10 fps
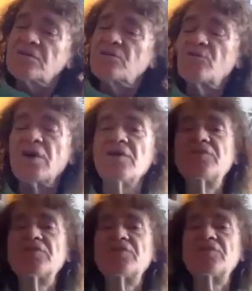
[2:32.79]
of
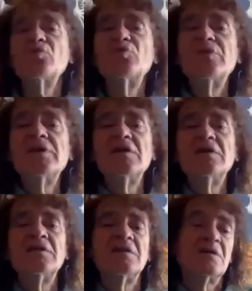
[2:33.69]
course we have to
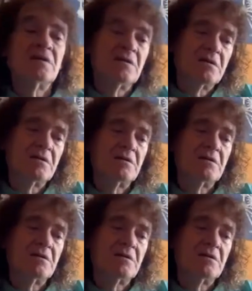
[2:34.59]
read